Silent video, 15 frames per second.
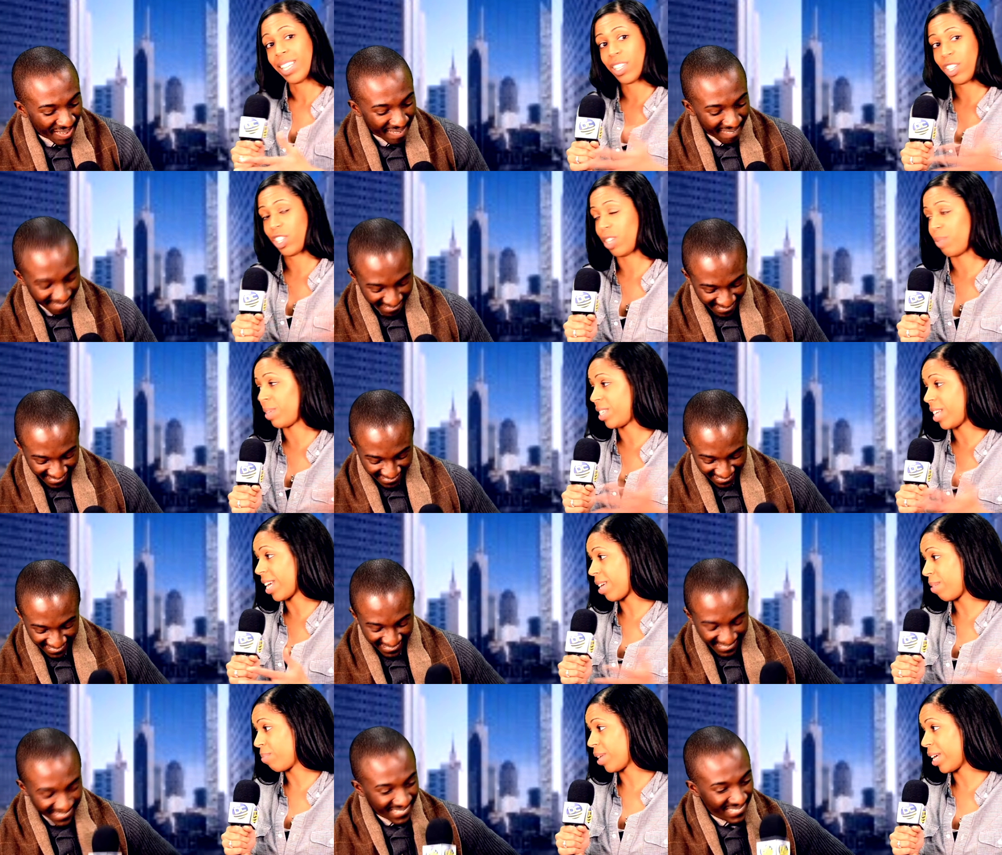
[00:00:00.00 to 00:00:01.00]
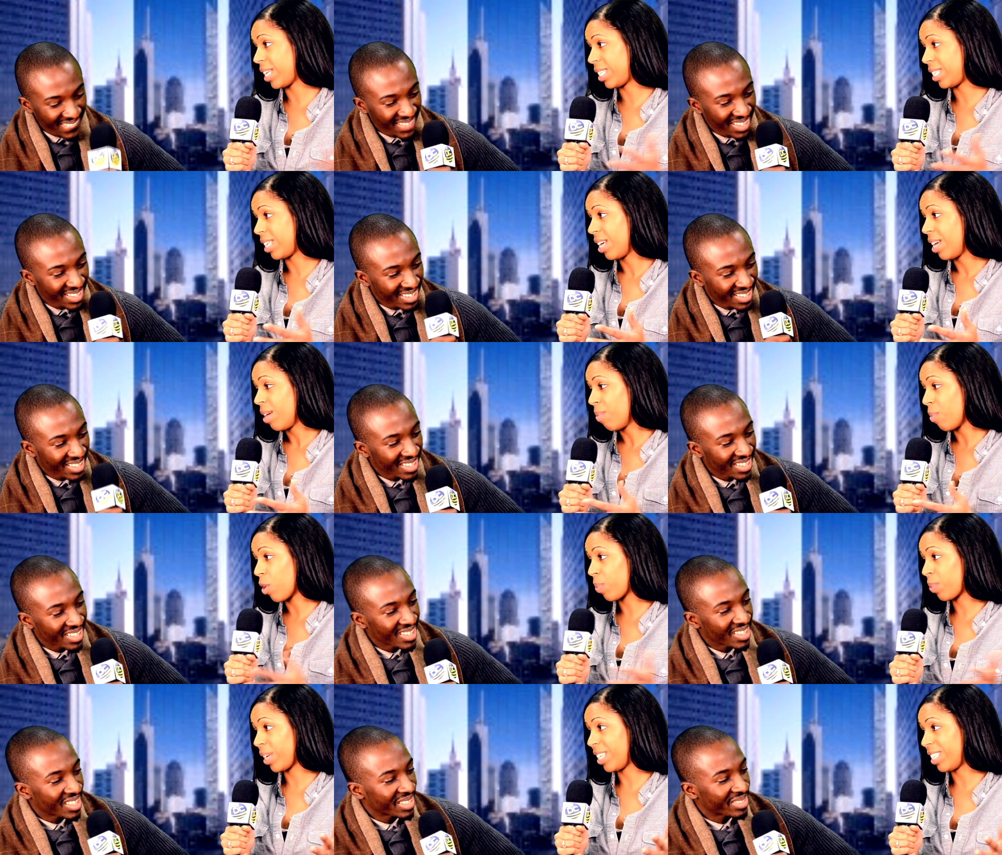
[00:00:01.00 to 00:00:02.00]
Speaker 1: this should be taking place more
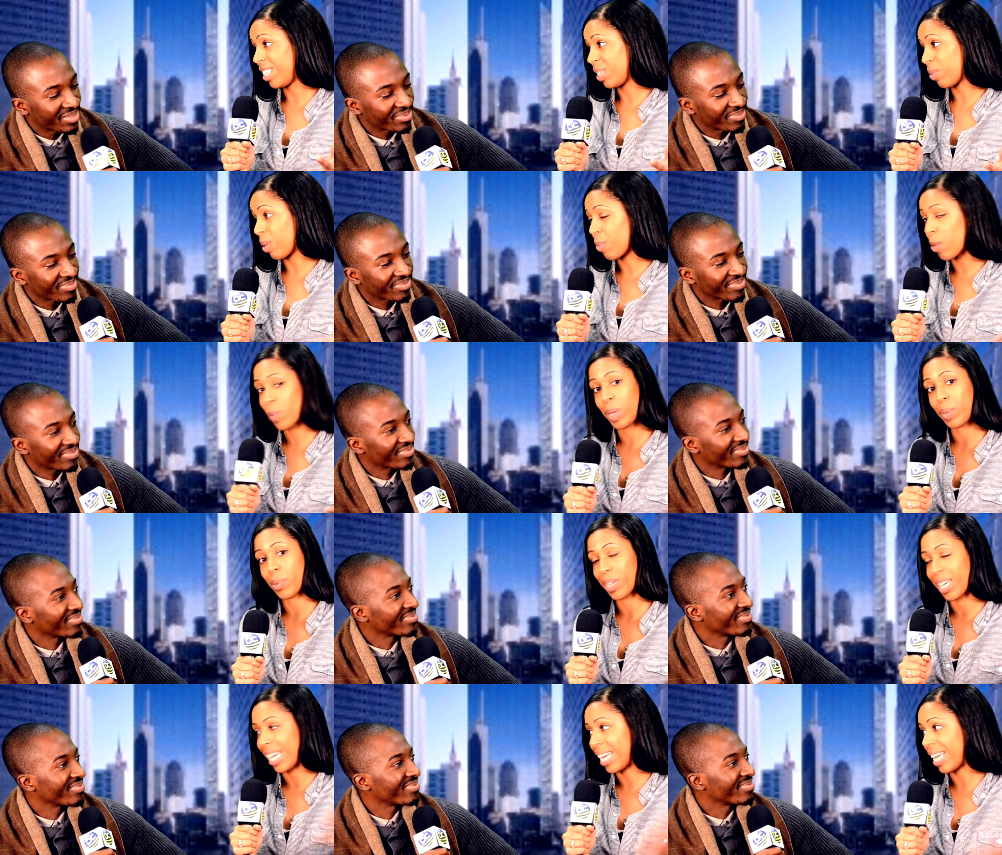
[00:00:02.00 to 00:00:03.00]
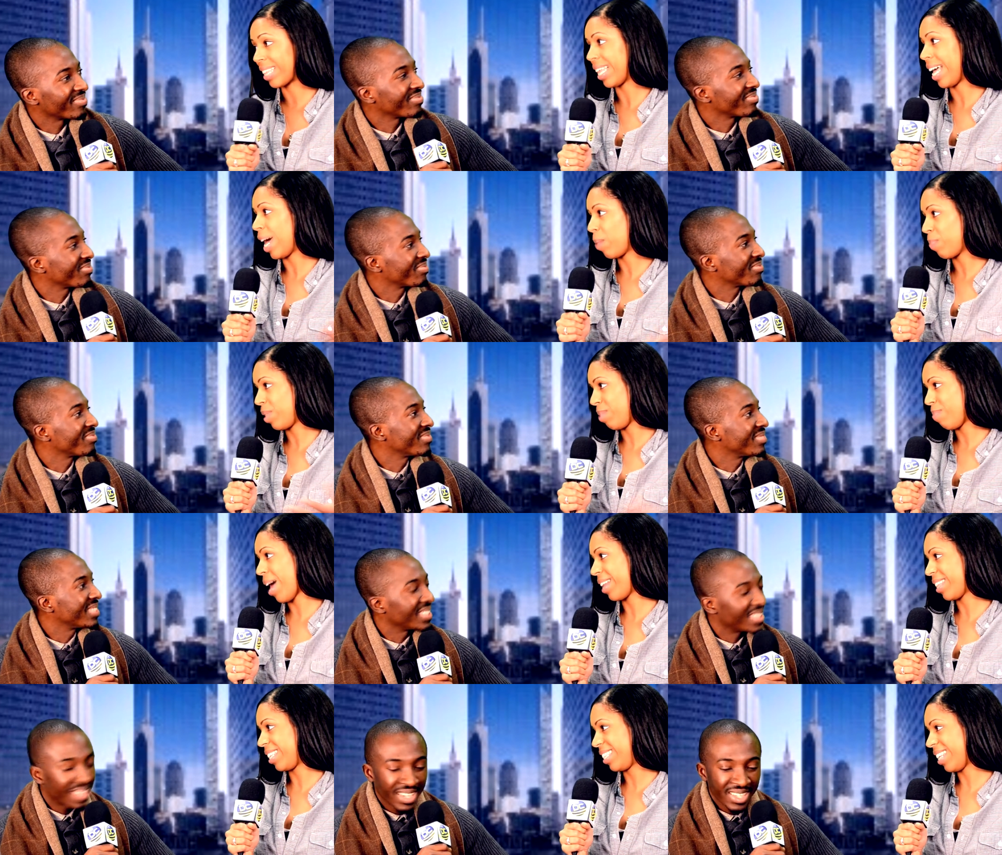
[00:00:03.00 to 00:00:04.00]
places where more people can get the help in the math
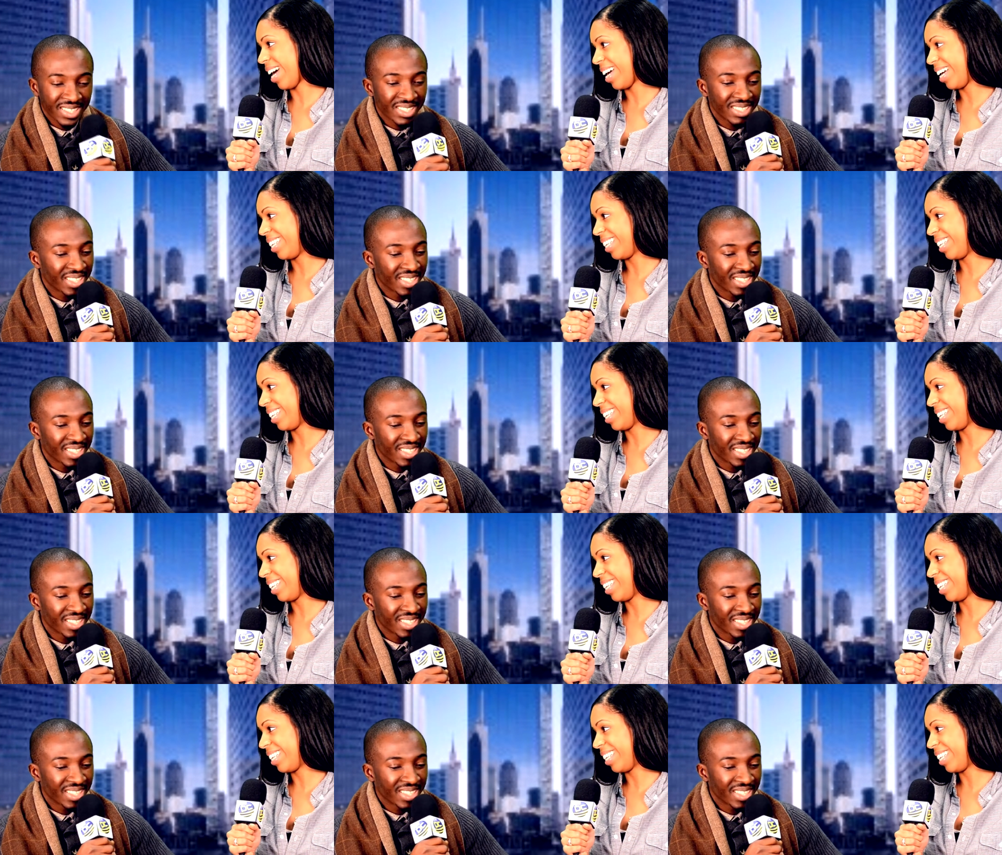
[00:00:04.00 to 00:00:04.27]
and science.